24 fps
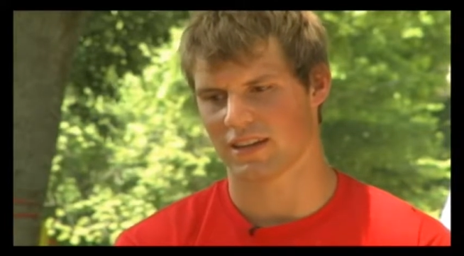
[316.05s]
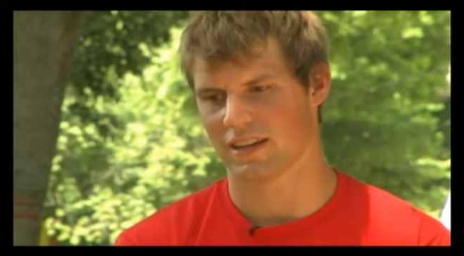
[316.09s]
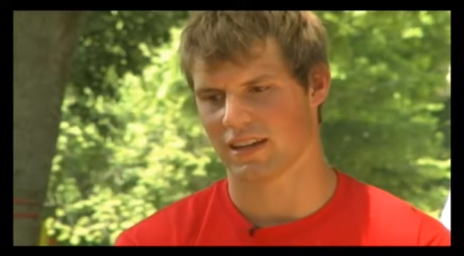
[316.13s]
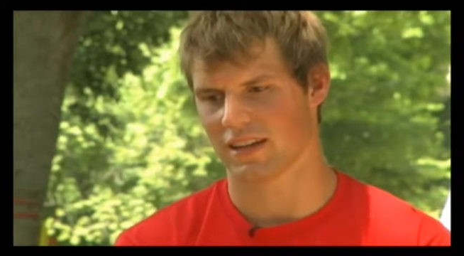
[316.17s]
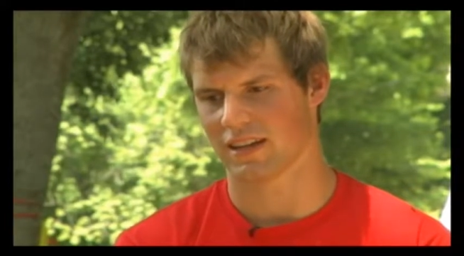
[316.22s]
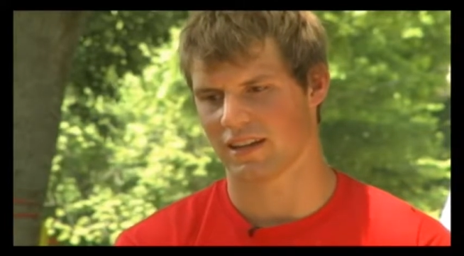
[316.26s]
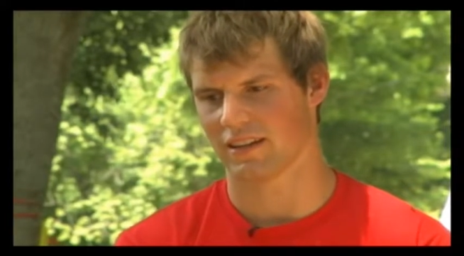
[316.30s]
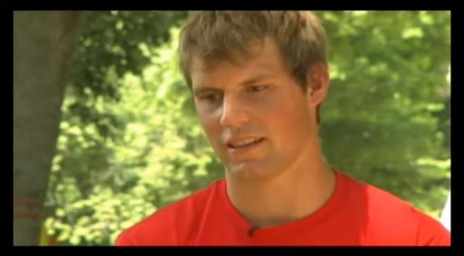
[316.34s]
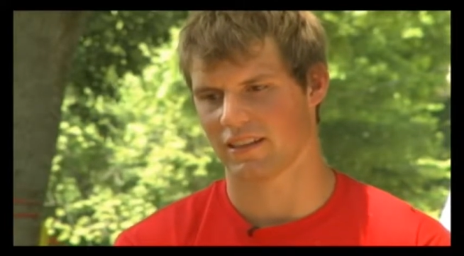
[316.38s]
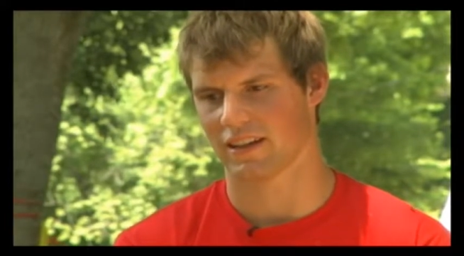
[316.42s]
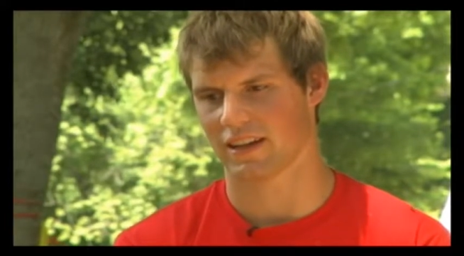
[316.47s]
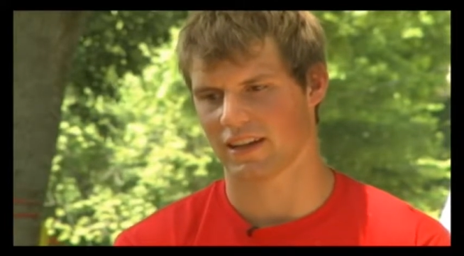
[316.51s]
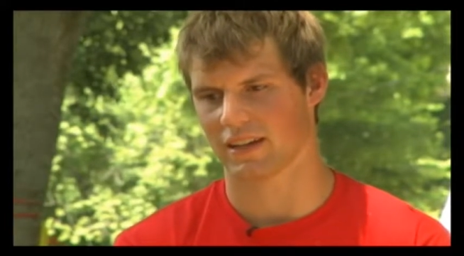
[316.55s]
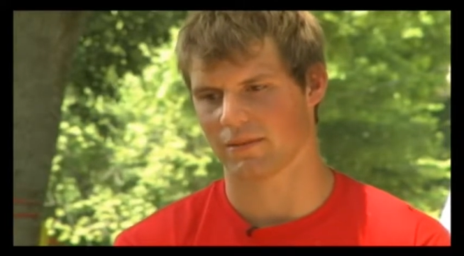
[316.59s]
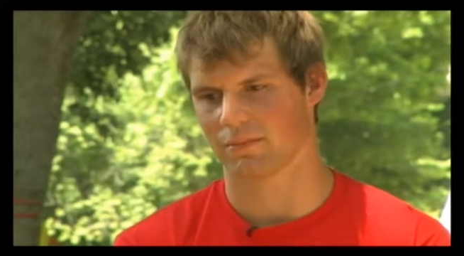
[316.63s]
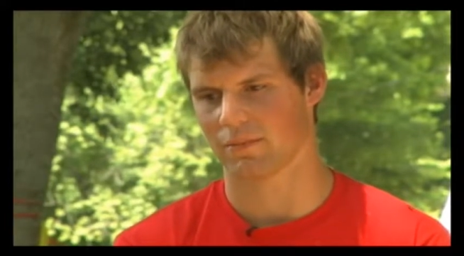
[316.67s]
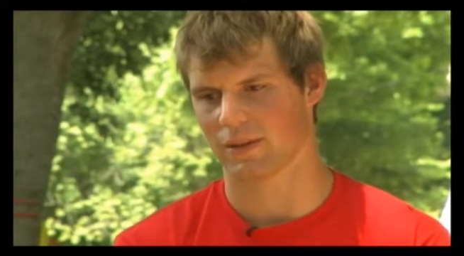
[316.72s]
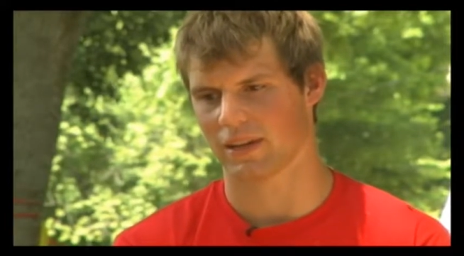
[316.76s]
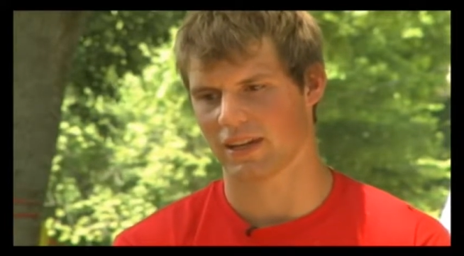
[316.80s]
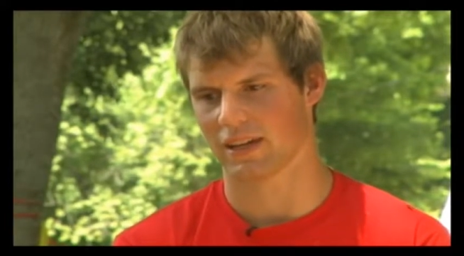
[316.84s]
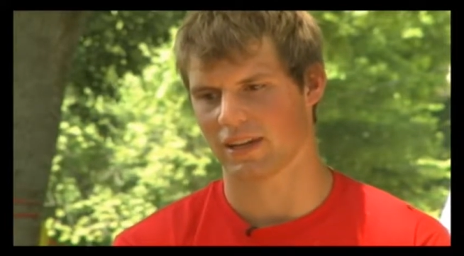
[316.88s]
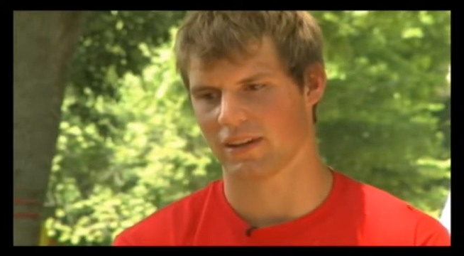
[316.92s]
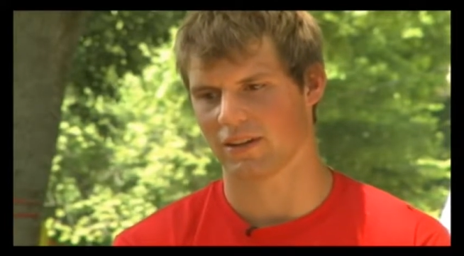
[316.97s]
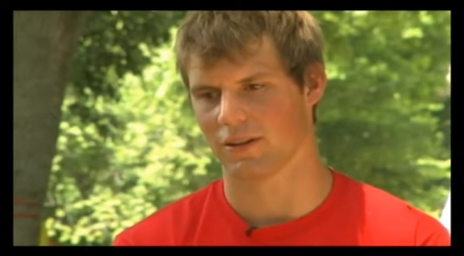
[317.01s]
kid like
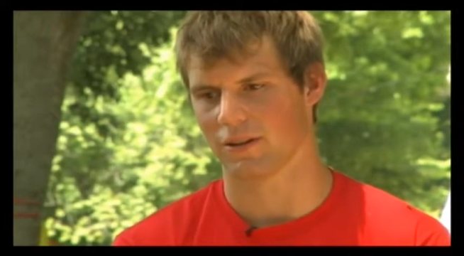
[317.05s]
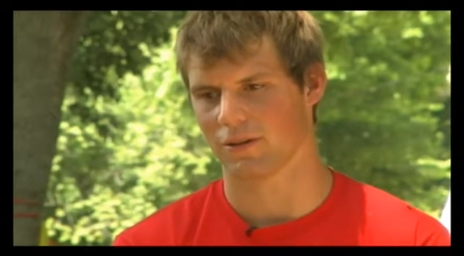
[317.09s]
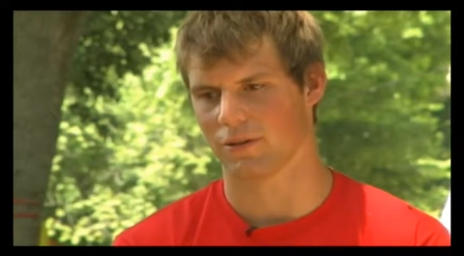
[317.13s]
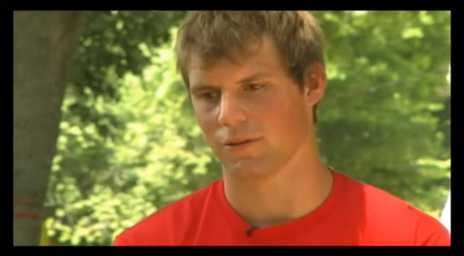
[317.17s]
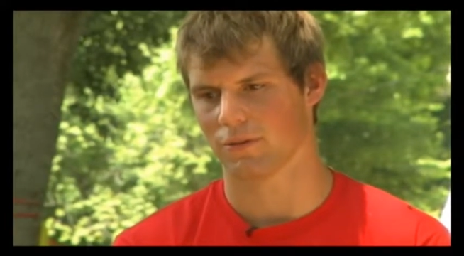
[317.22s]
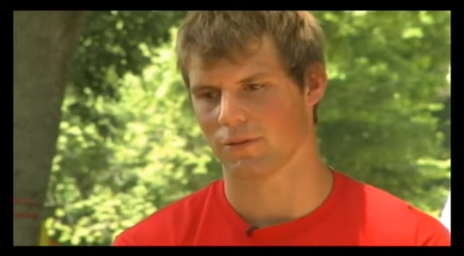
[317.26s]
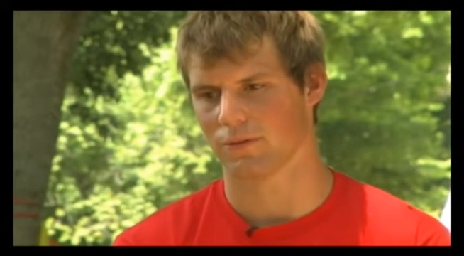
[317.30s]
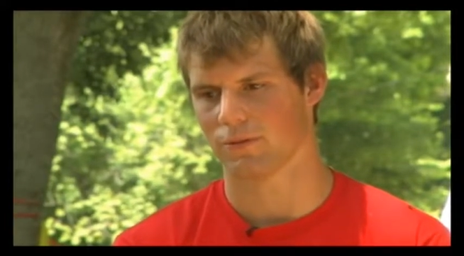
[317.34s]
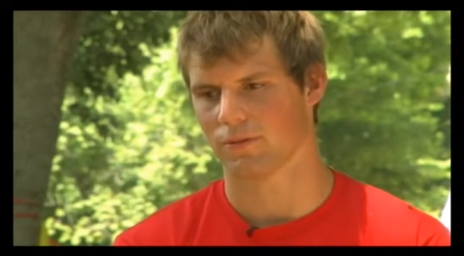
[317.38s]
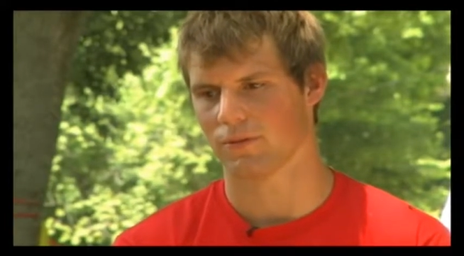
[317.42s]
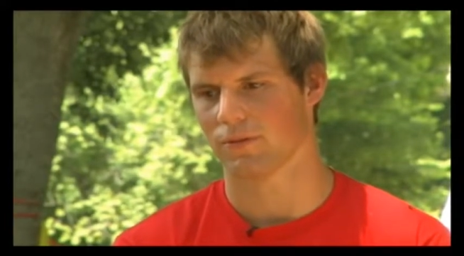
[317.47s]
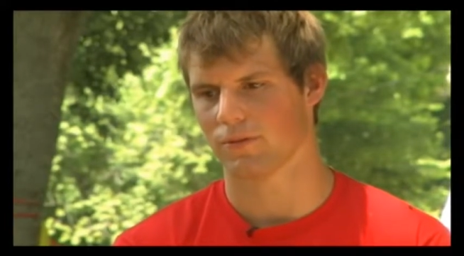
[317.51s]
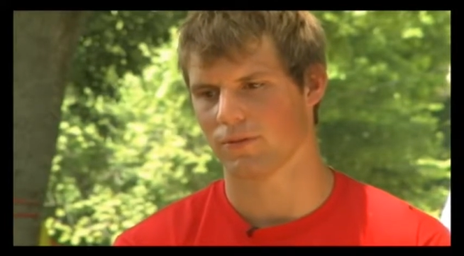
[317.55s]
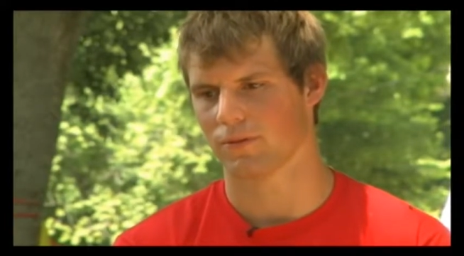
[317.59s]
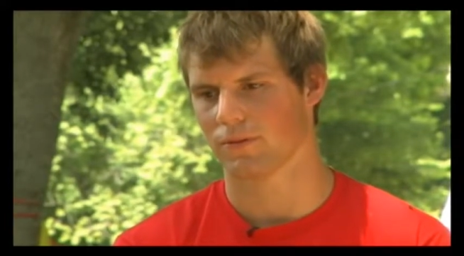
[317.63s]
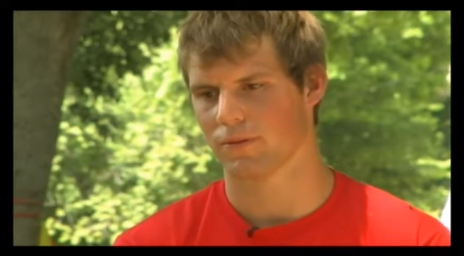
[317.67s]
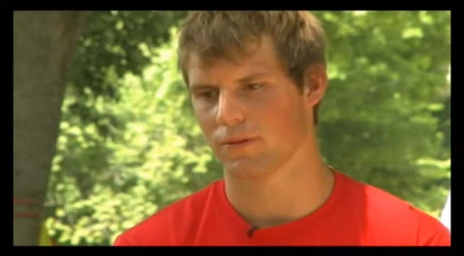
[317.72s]
me who